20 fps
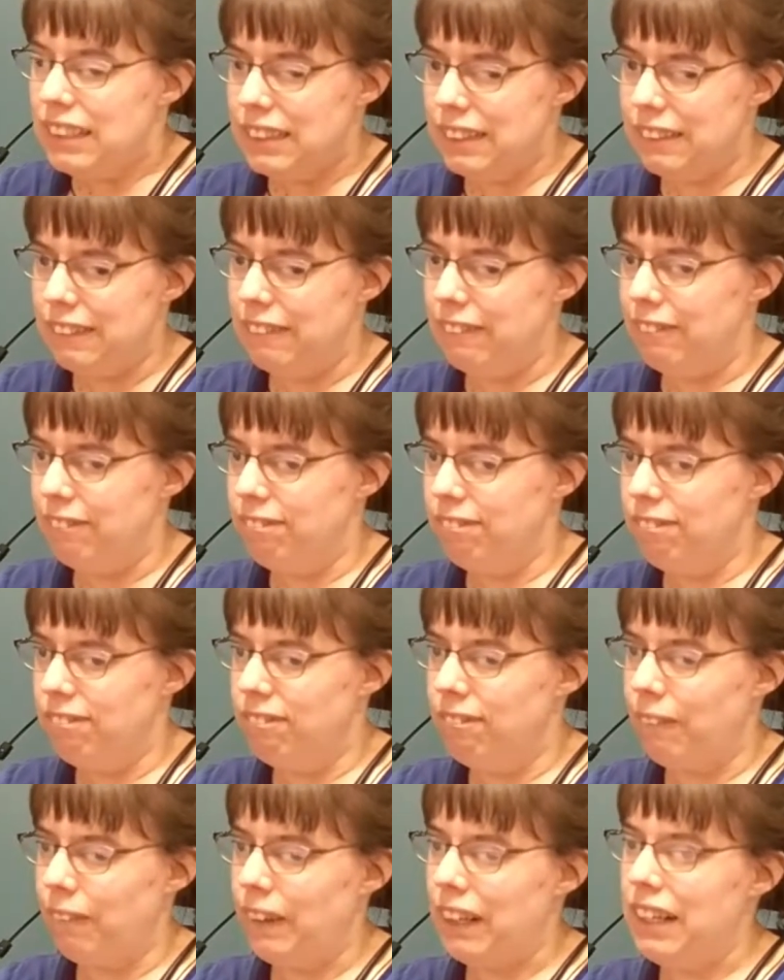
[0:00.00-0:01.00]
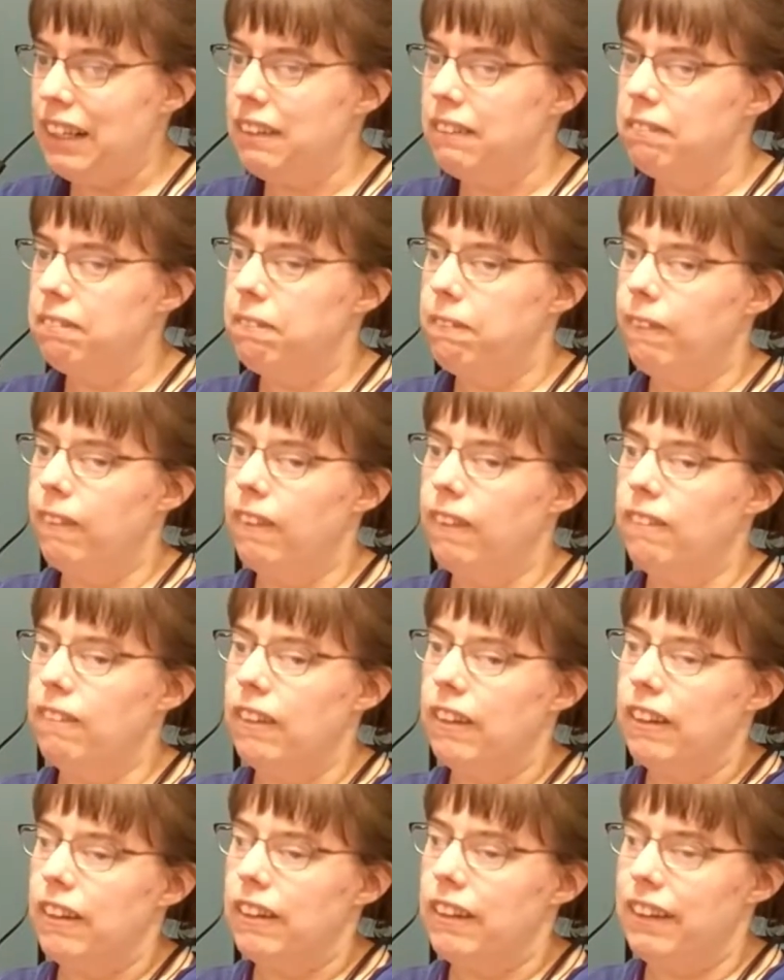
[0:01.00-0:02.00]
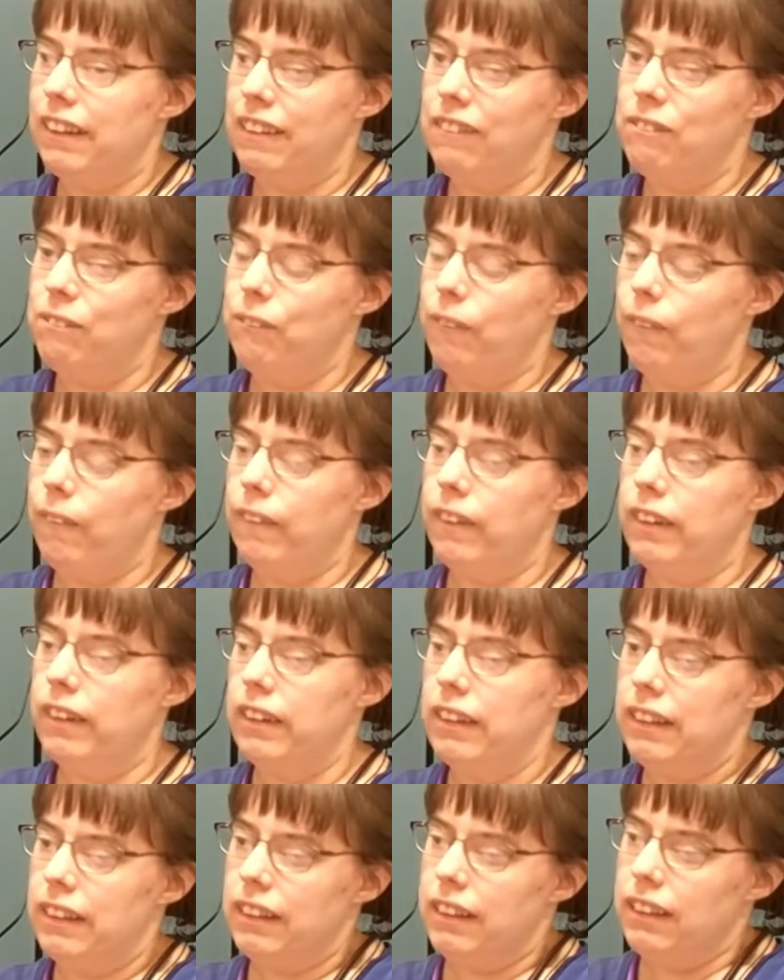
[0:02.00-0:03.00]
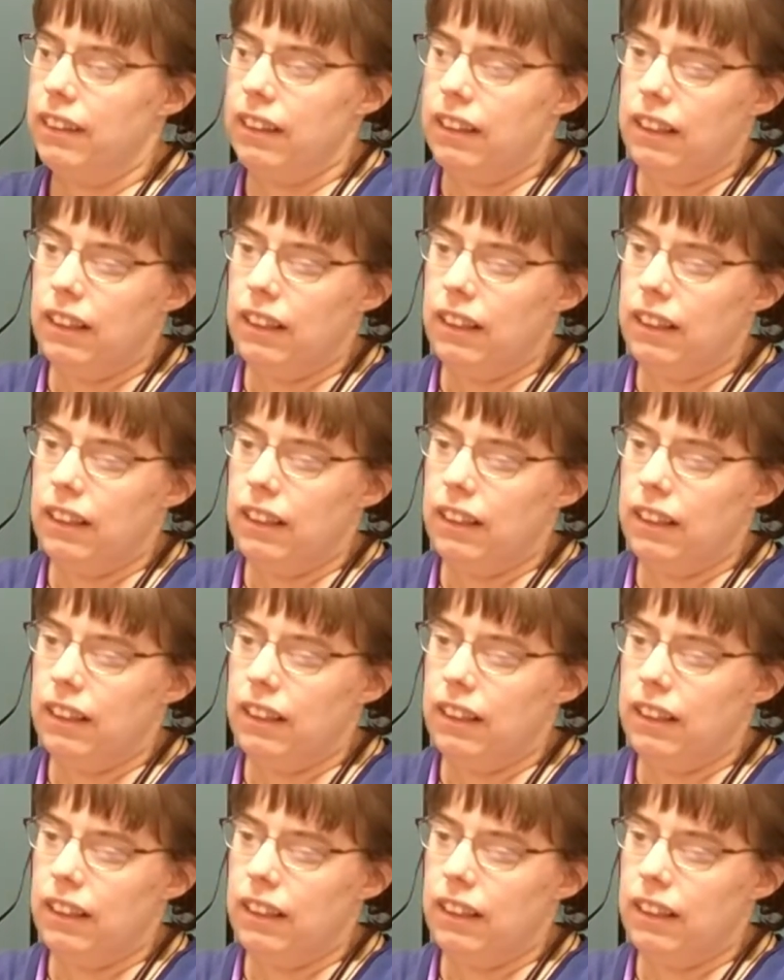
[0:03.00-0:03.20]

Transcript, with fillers: to bring forward important